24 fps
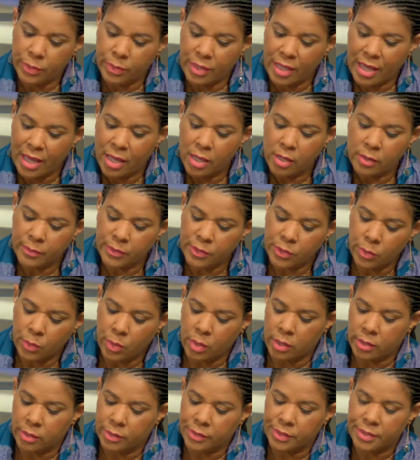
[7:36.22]
that helps you
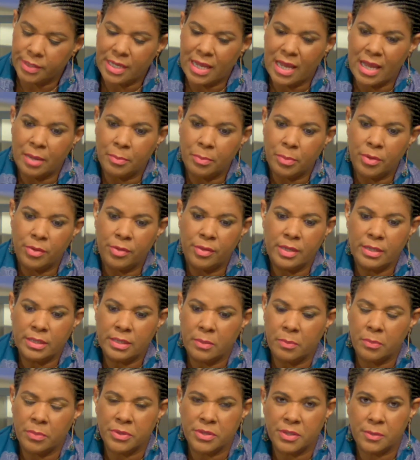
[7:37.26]
understand, put things
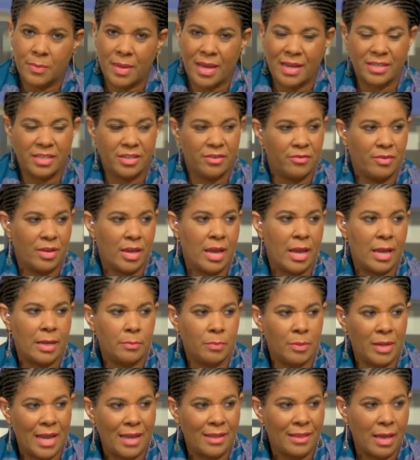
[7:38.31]
in perspective and
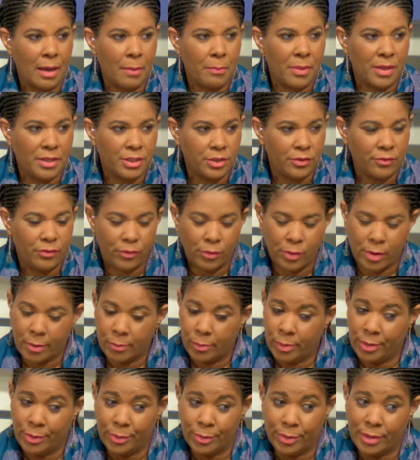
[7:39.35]
plan that budget for it.
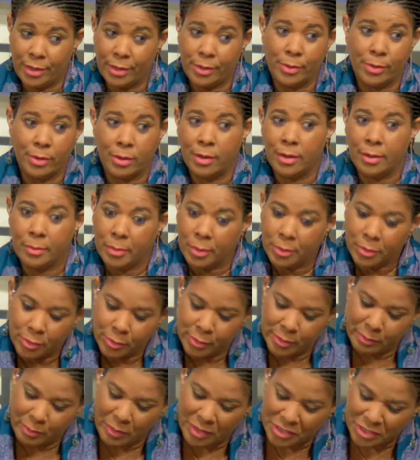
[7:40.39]
We know that you're all about
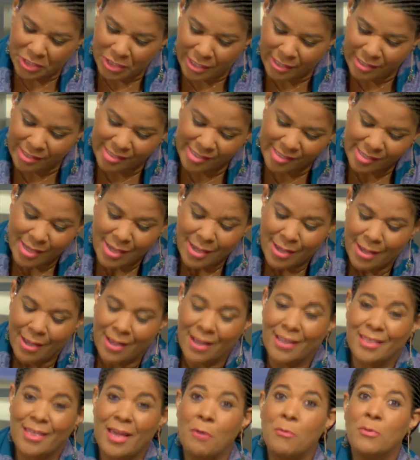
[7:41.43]
those budgets.
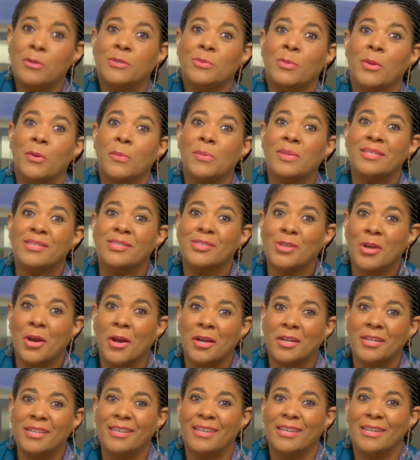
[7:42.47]
That was where we
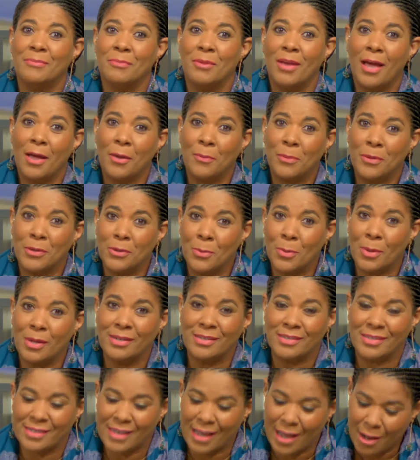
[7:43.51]
started, helping you
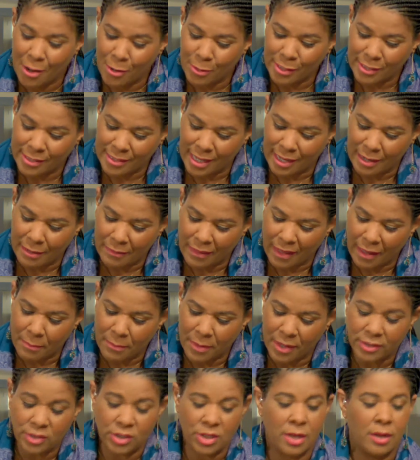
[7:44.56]
understand how to set up that
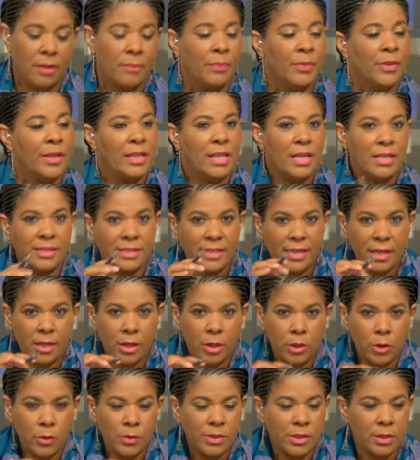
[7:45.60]
budget. Let's take a
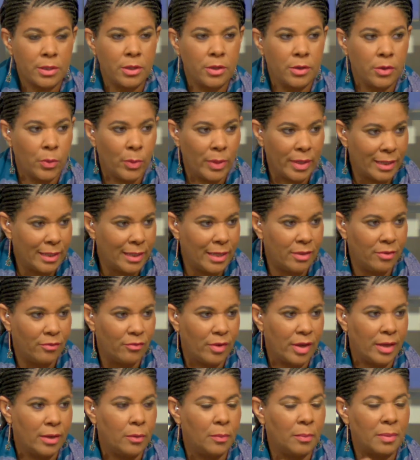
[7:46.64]
closer look quickly in the
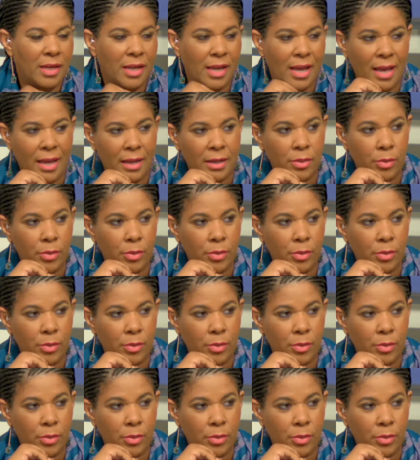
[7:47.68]
final minute at